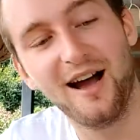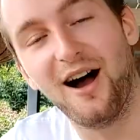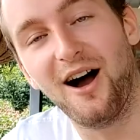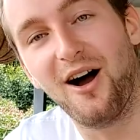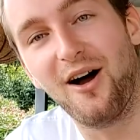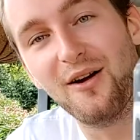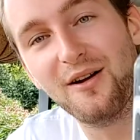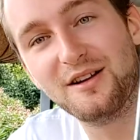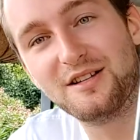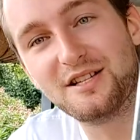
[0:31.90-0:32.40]

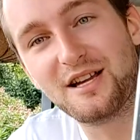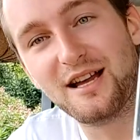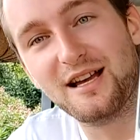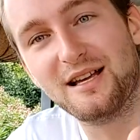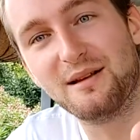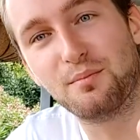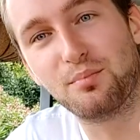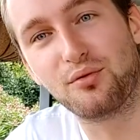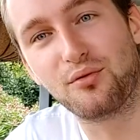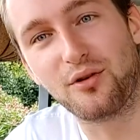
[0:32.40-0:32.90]

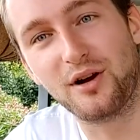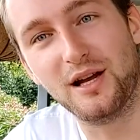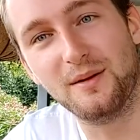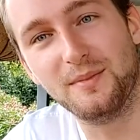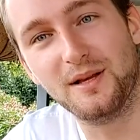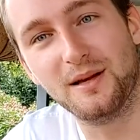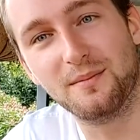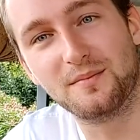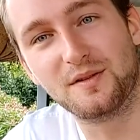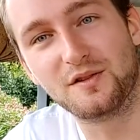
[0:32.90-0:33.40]
OJ
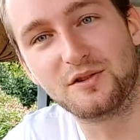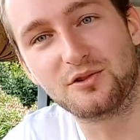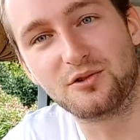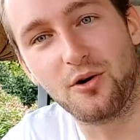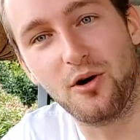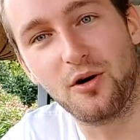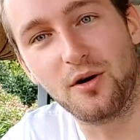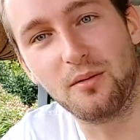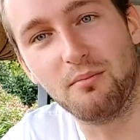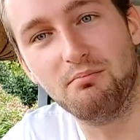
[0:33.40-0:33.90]
Premium
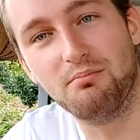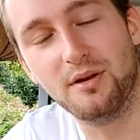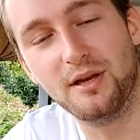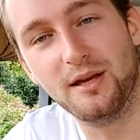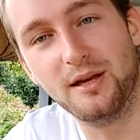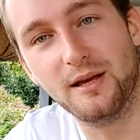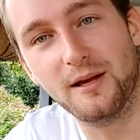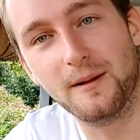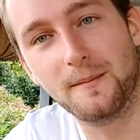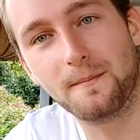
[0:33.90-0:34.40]
Strong
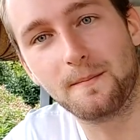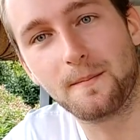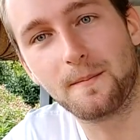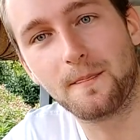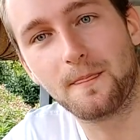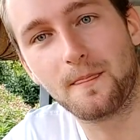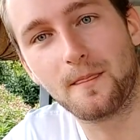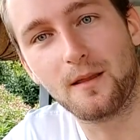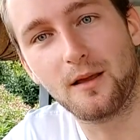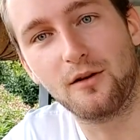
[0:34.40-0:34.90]
Beer
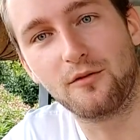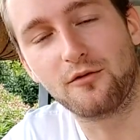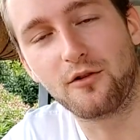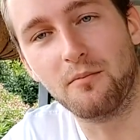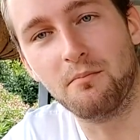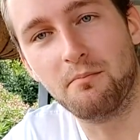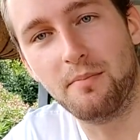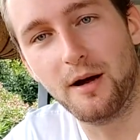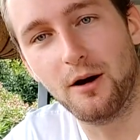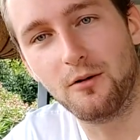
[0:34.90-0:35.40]

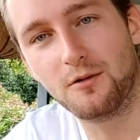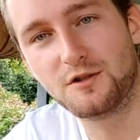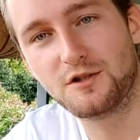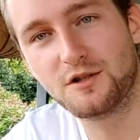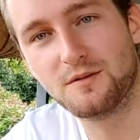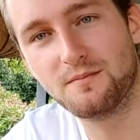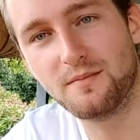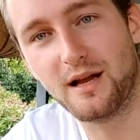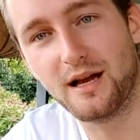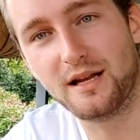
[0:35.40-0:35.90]
from
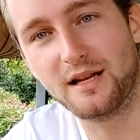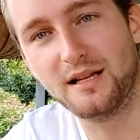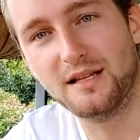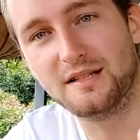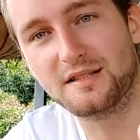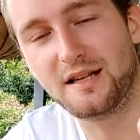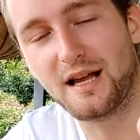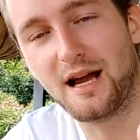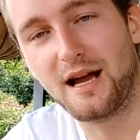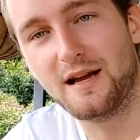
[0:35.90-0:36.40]
Belgium, and it
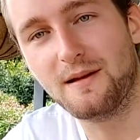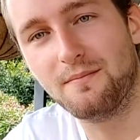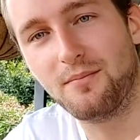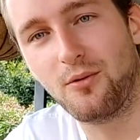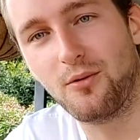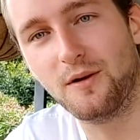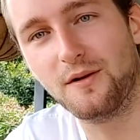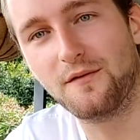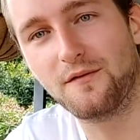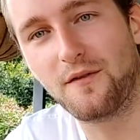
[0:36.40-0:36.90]
is
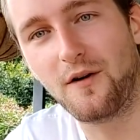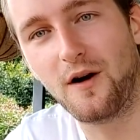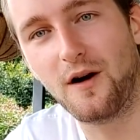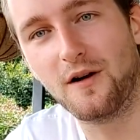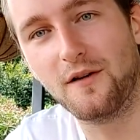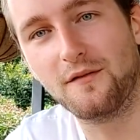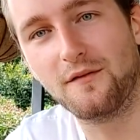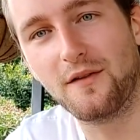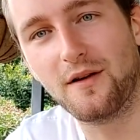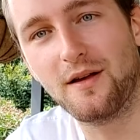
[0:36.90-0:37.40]

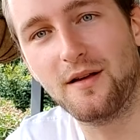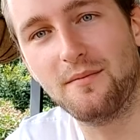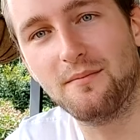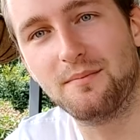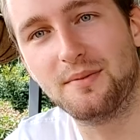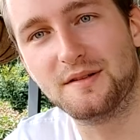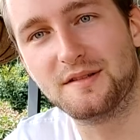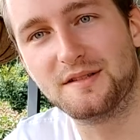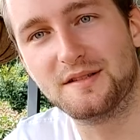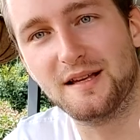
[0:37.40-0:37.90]

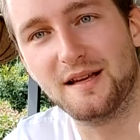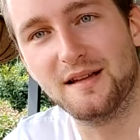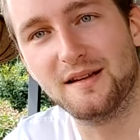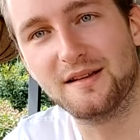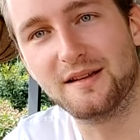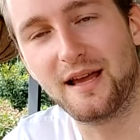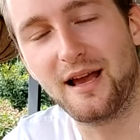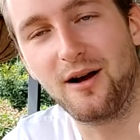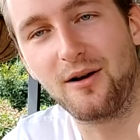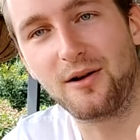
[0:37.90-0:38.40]

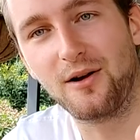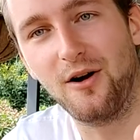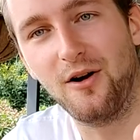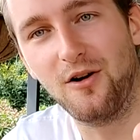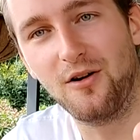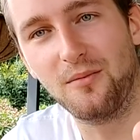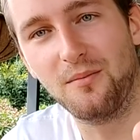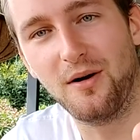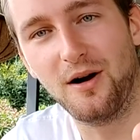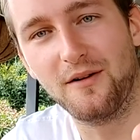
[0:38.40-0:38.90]
8.5%
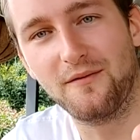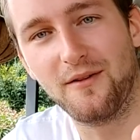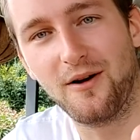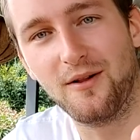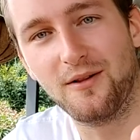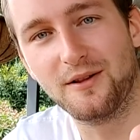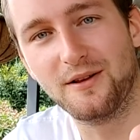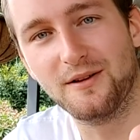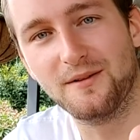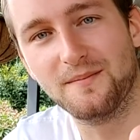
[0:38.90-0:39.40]
alcohol by
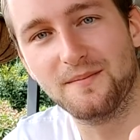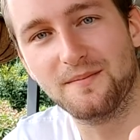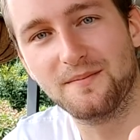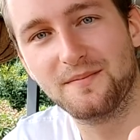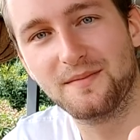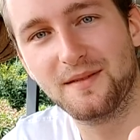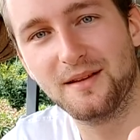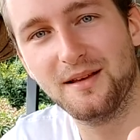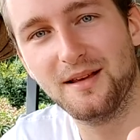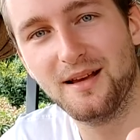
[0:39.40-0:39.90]
volume.
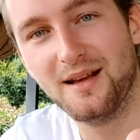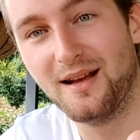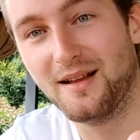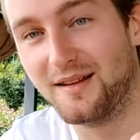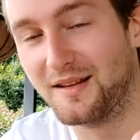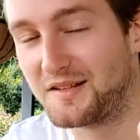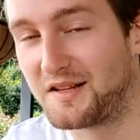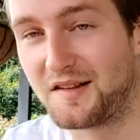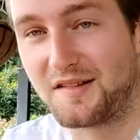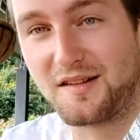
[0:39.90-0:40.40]

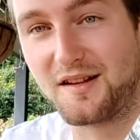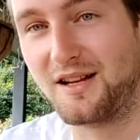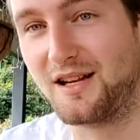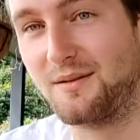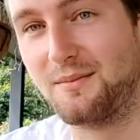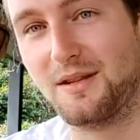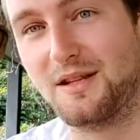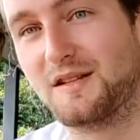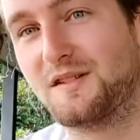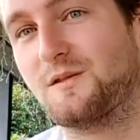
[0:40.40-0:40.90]
This is going
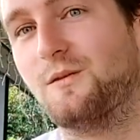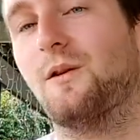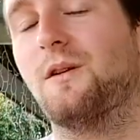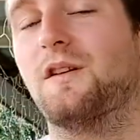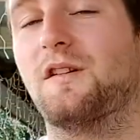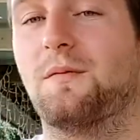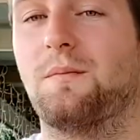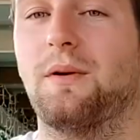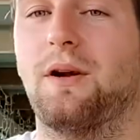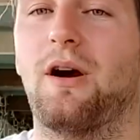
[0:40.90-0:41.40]
to be the
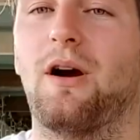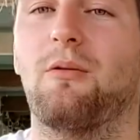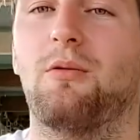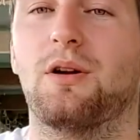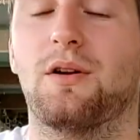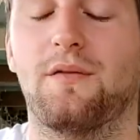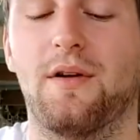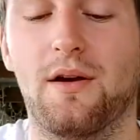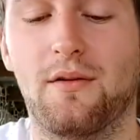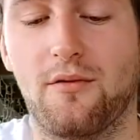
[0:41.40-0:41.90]
strongest beer I would
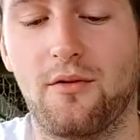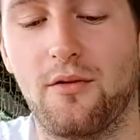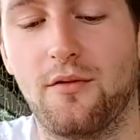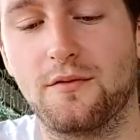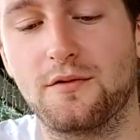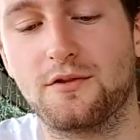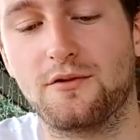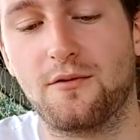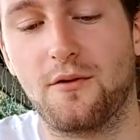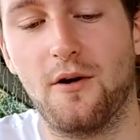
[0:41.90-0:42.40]
have ever
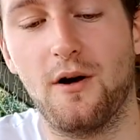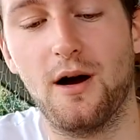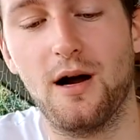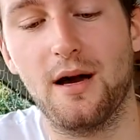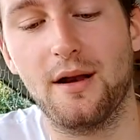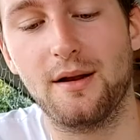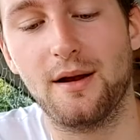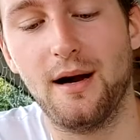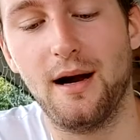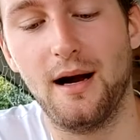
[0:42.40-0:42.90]
have
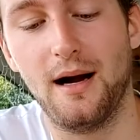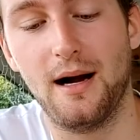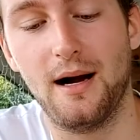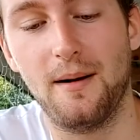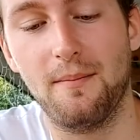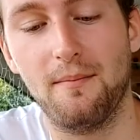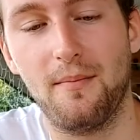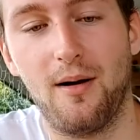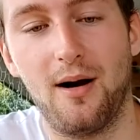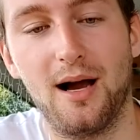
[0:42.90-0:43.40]
tried.
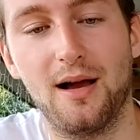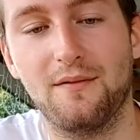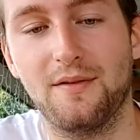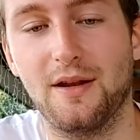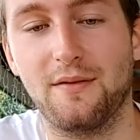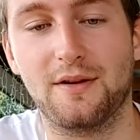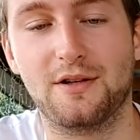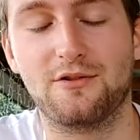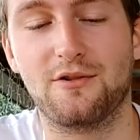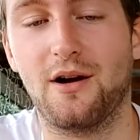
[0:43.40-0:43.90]
I have
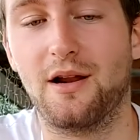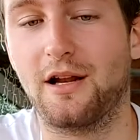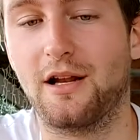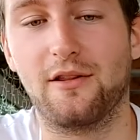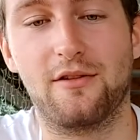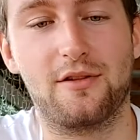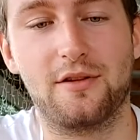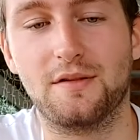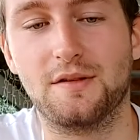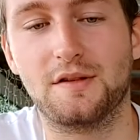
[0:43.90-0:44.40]
never tried
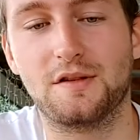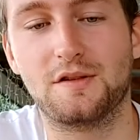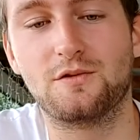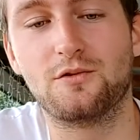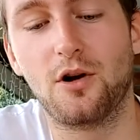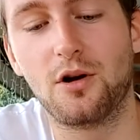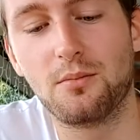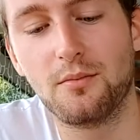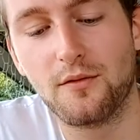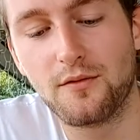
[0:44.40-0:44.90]
anything this
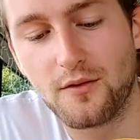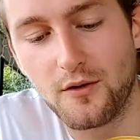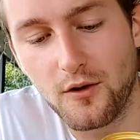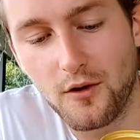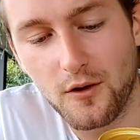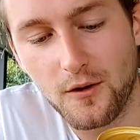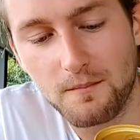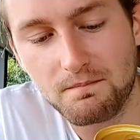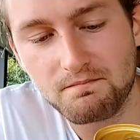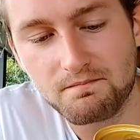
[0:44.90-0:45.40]
strong
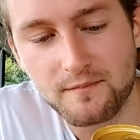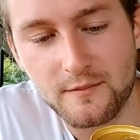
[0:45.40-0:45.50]
before.